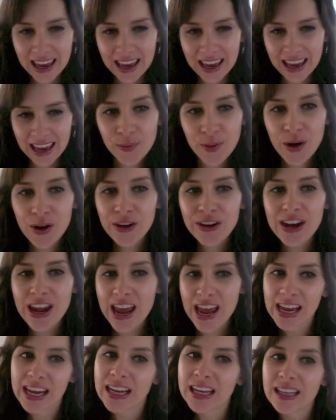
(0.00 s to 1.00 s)
He
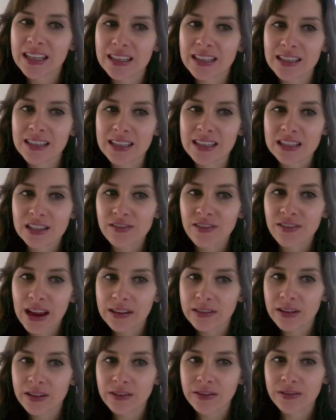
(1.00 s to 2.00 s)
won't eat his
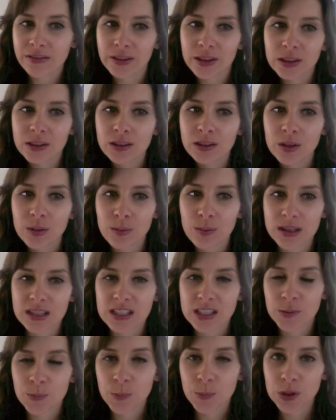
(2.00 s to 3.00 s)
favorite food
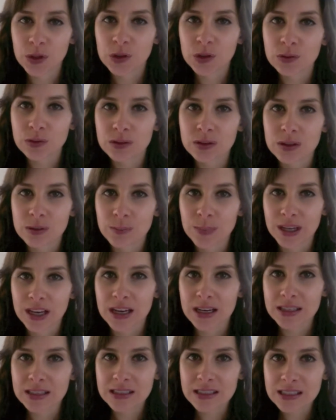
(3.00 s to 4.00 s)
with spoons
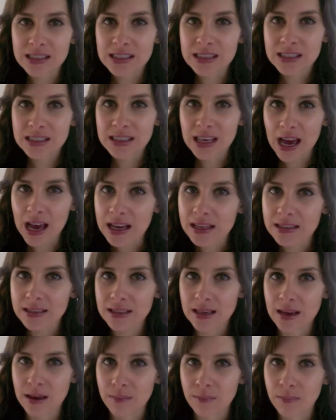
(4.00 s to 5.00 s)
because it
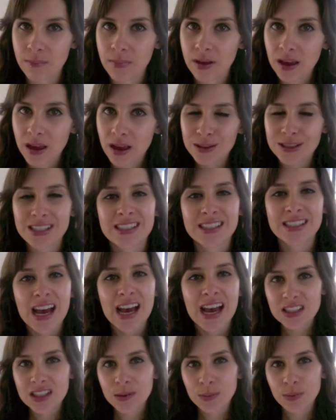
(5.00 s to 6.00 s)
scares him. Which is
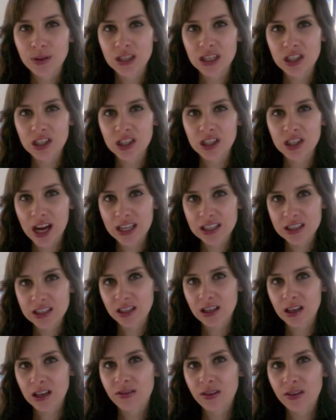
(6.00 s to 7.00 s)
actually pretty
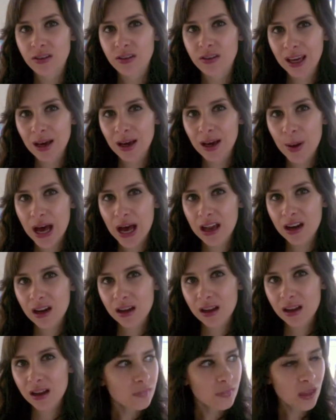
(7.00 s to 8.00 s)
tragic if you think about
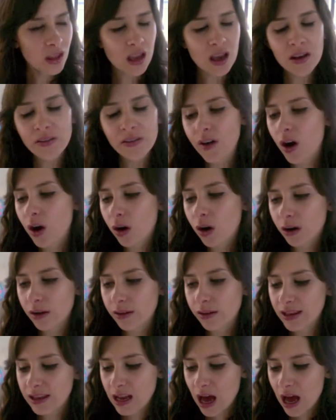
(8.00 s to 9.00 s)
it. If
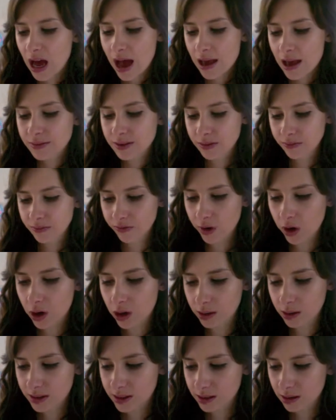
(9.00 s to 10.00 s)
all the knives
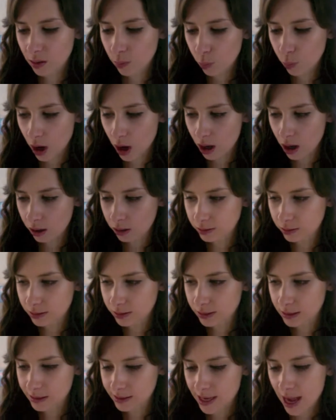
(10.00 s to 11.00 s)
and forks in the
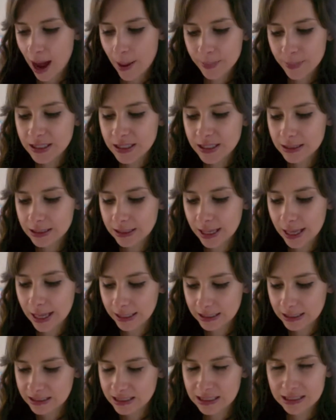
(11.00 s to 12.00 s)
world just happened
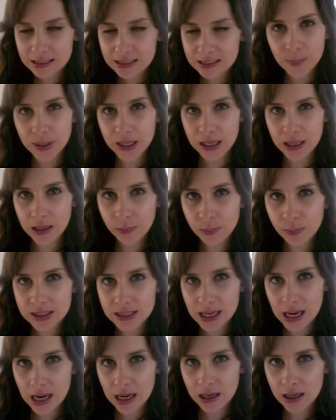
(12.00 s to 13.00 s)
to, like,
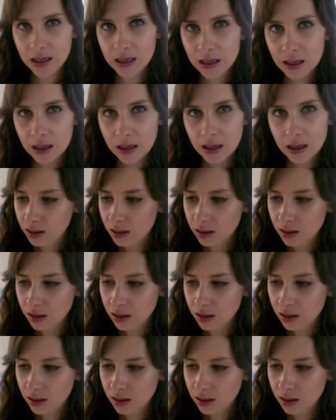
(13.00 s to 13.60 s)
disappear one day,